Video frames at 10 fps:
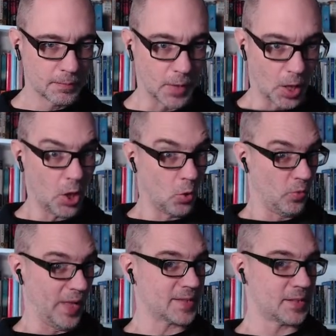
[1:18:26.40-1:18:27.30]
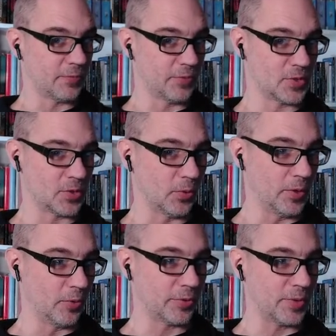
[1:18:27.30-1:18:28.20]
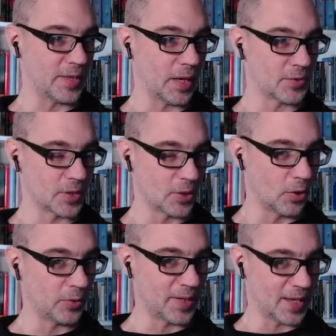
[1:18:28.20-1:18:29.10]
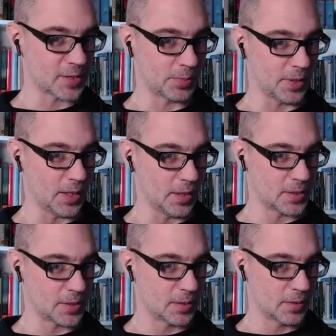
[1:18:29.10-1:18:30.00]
Oh, that's a different story, though. 3,000 gold? Yes, please.